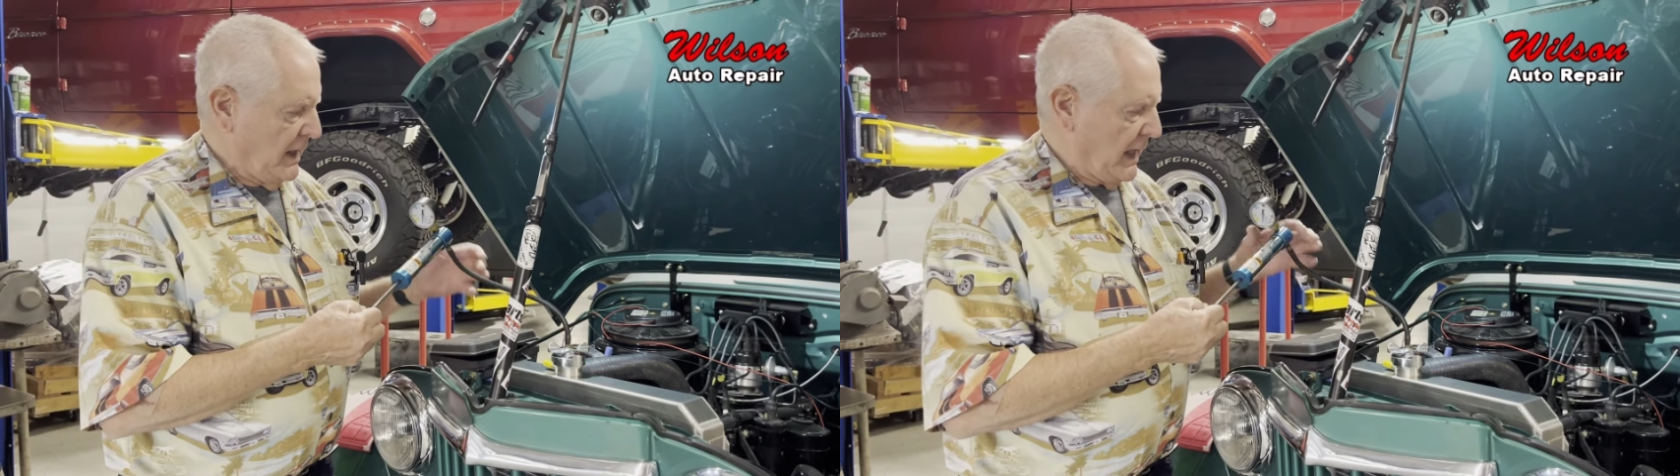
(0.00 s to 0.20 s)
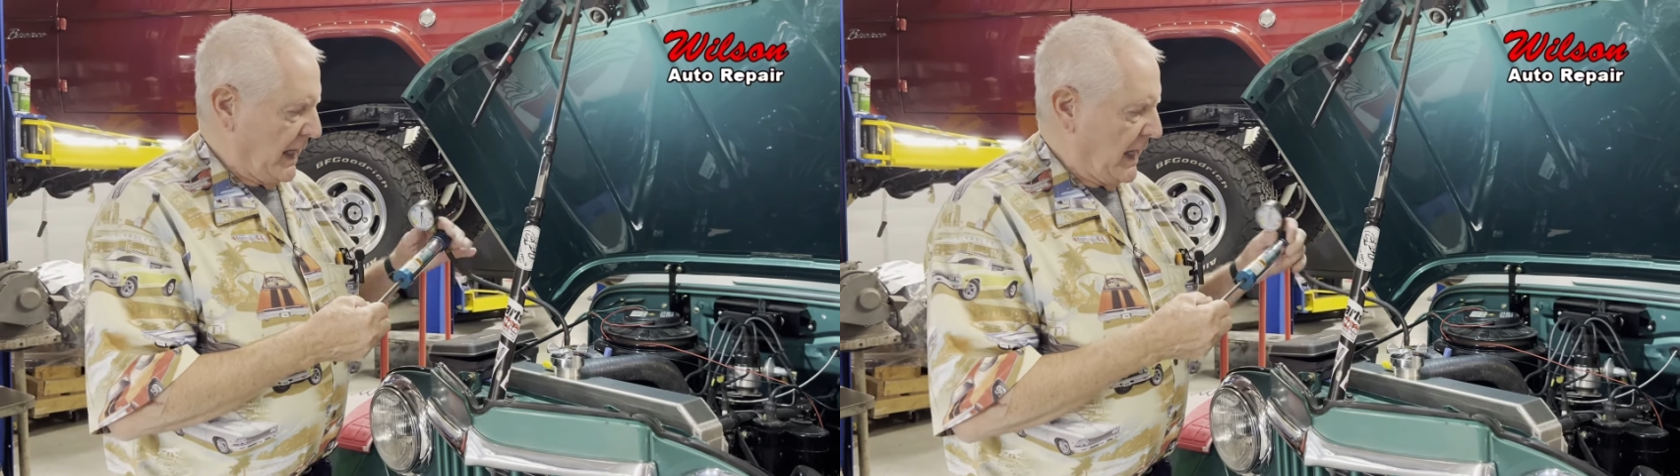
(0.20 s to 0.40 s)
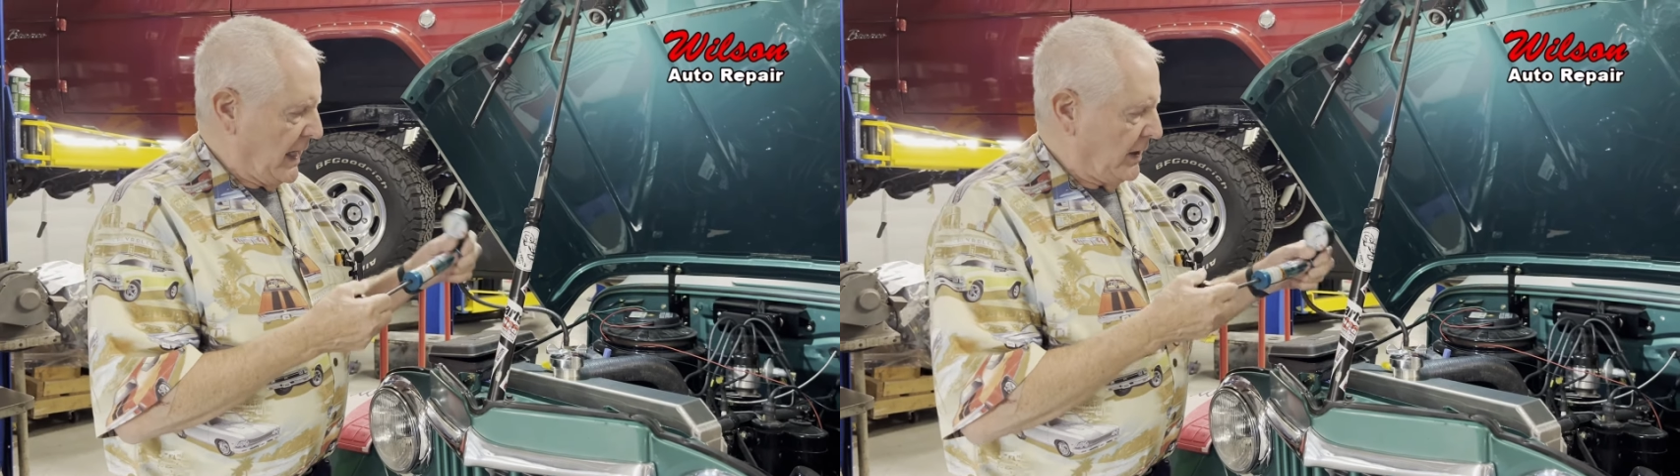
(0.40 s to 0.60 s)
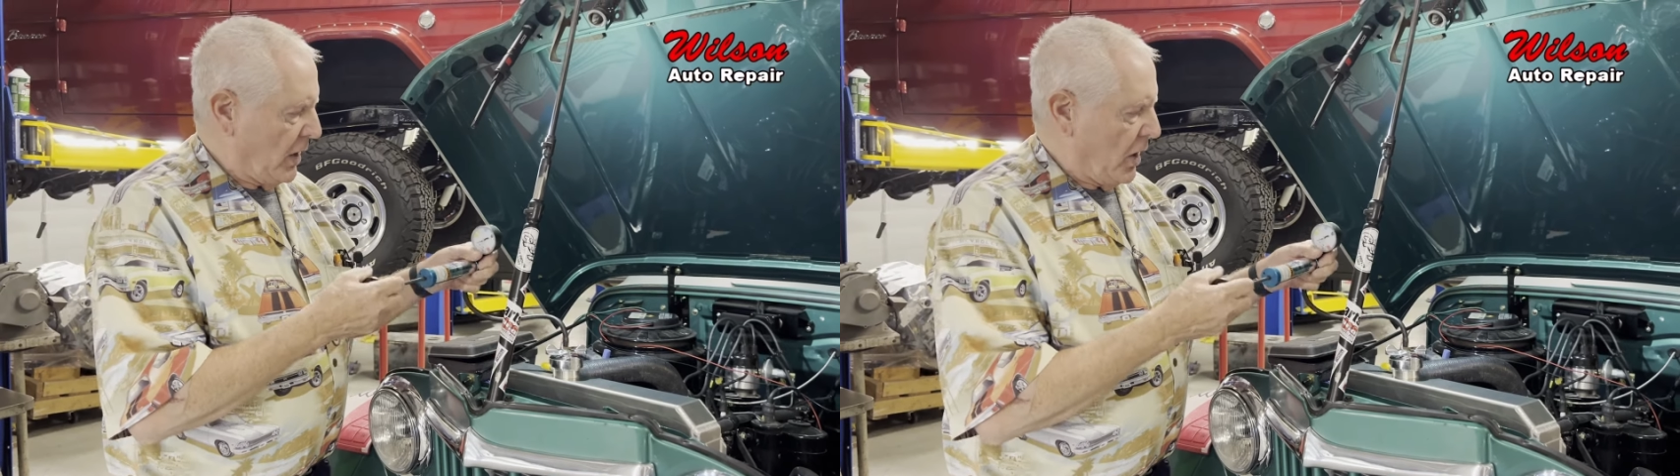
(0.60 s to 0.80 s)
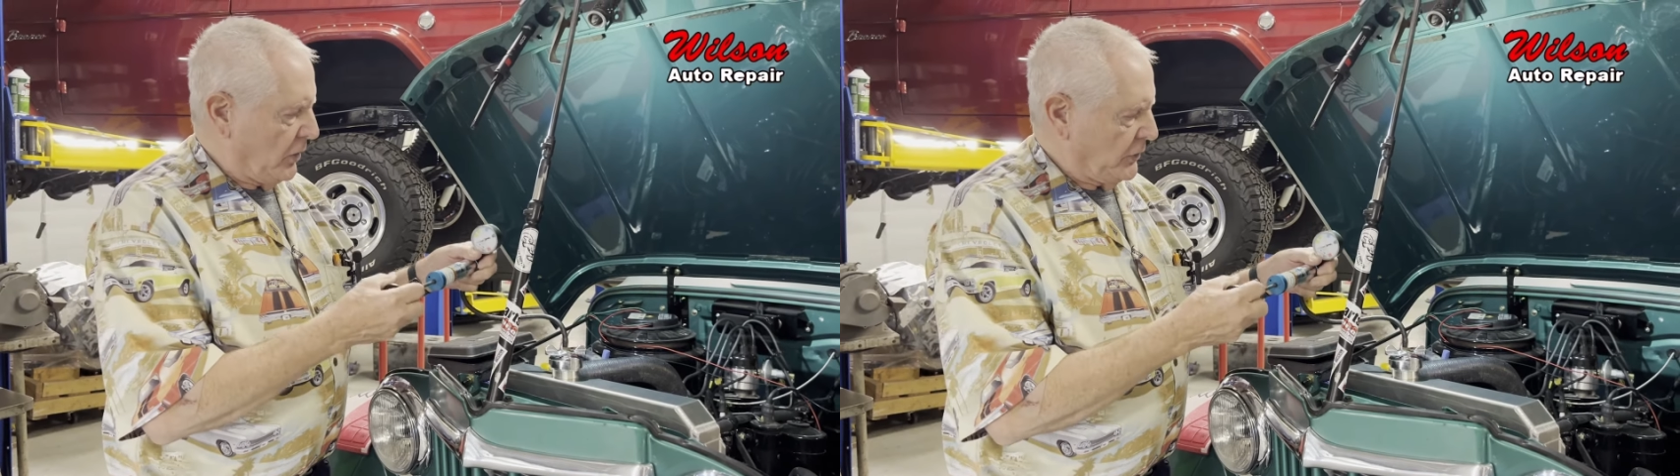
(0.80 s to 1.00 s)
And
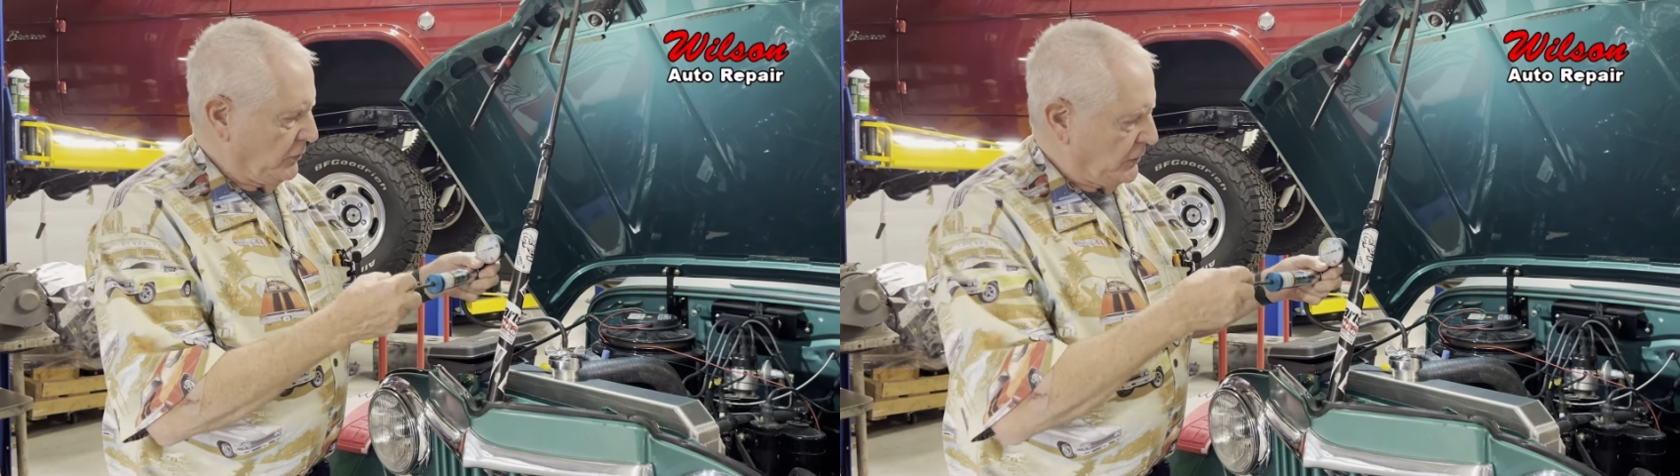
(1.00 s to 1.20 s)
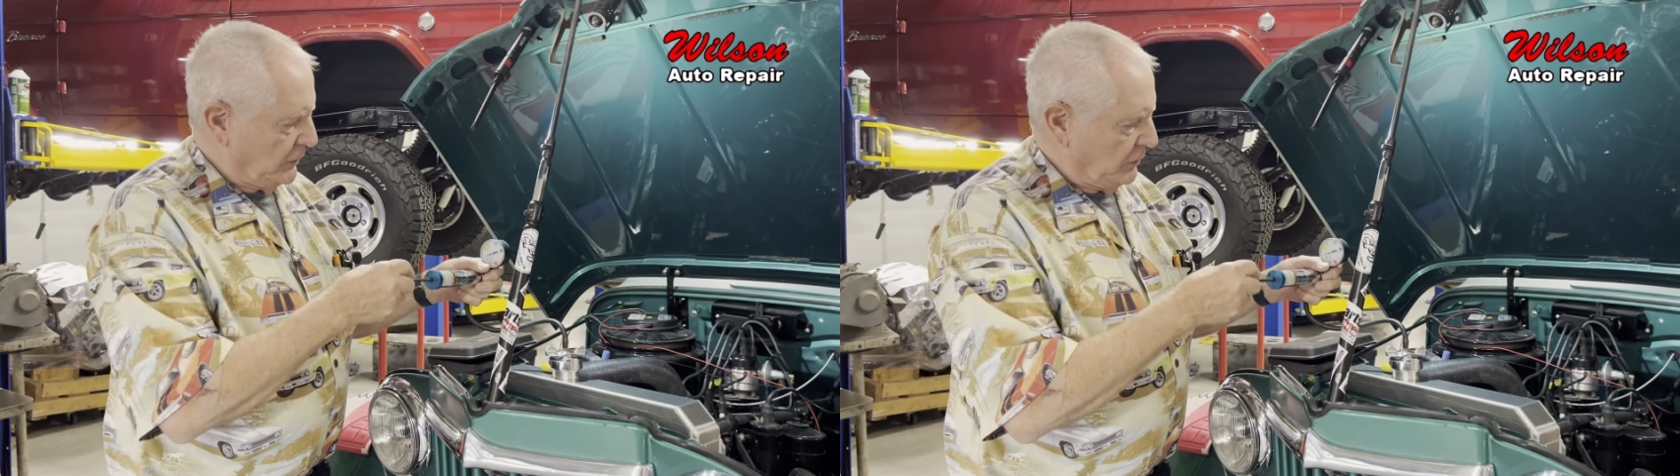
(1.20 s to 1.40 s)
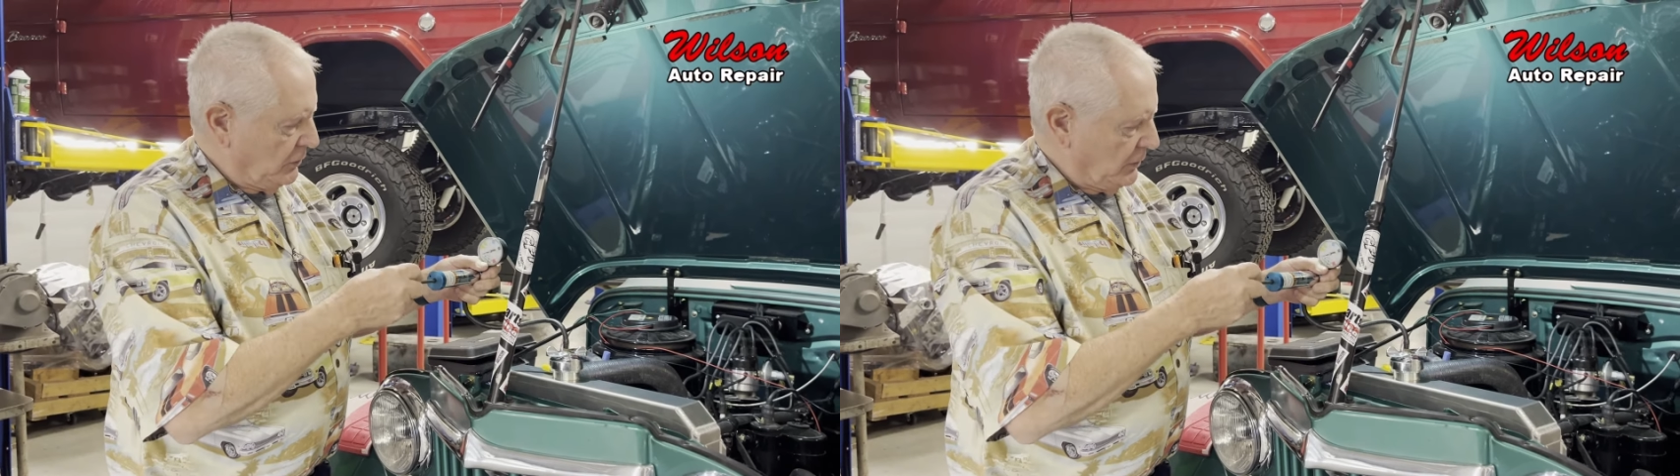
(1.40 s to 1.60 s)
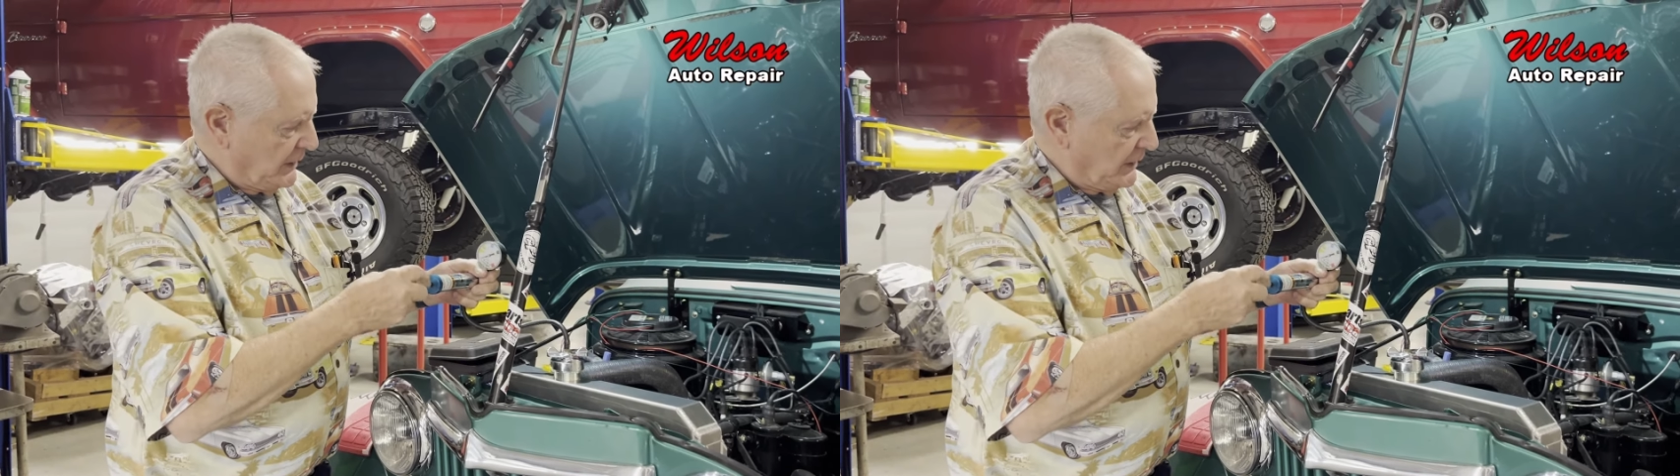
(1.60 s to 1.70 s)
all you do